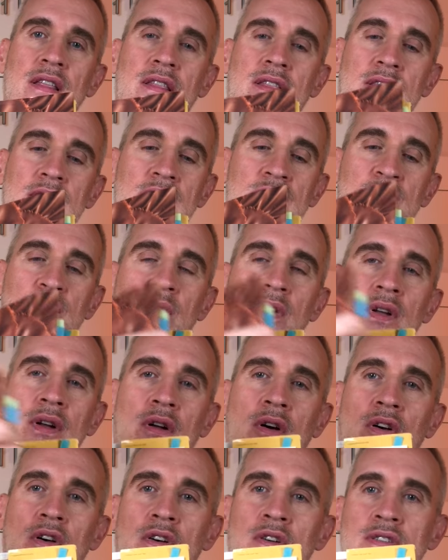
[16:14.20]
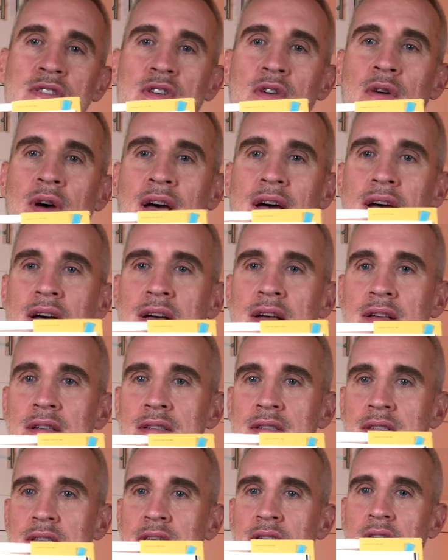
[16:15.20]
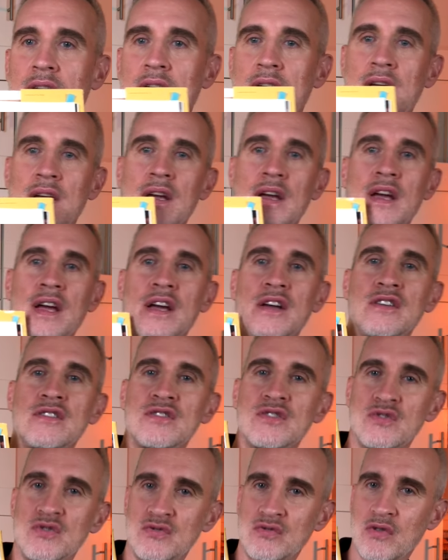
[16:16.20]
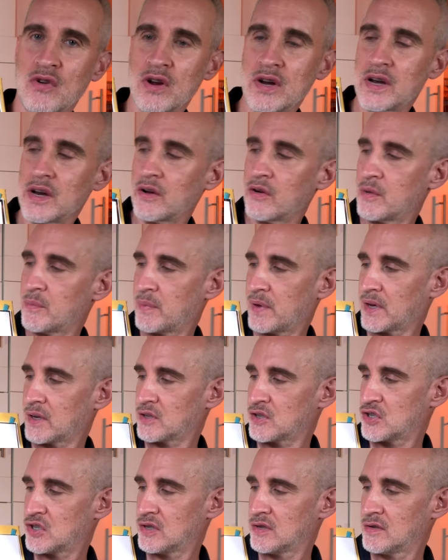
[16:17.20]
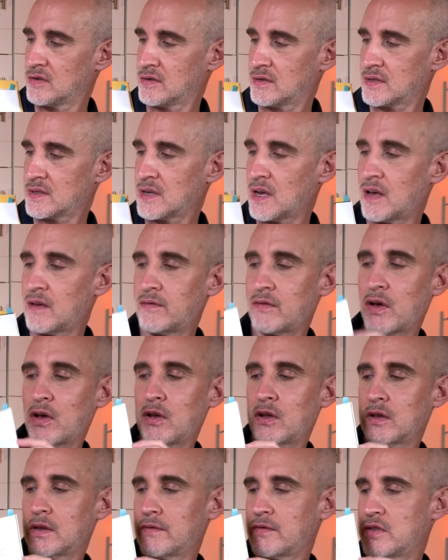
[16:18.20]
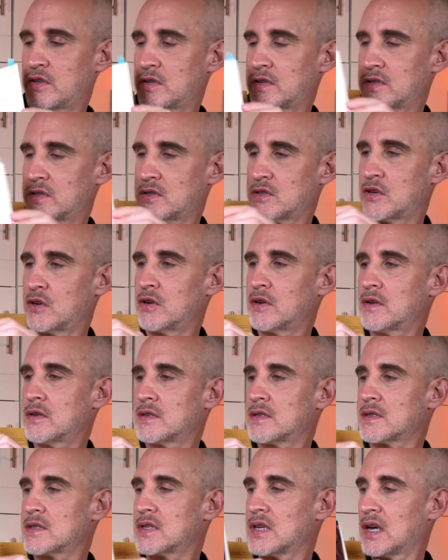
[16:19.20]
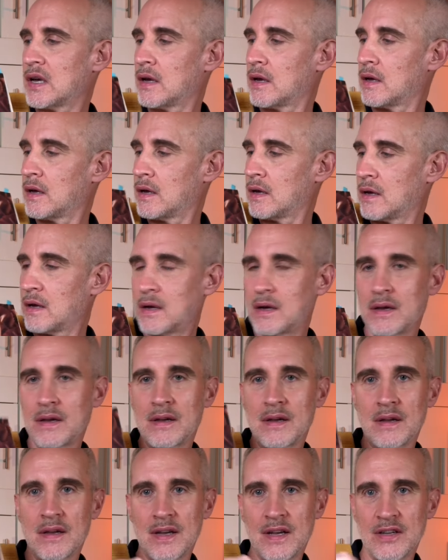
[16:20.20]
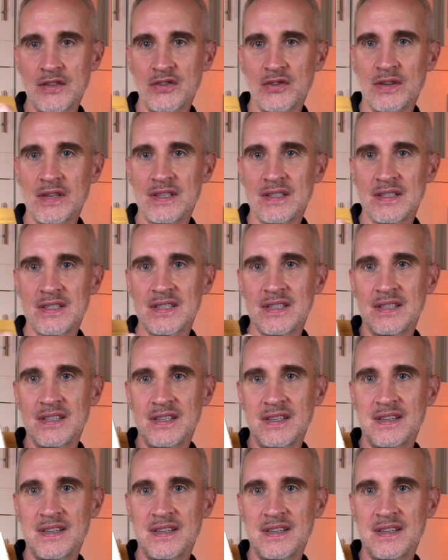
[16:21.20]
this one also has extraordinary pictures of all of the desserts, as you can see.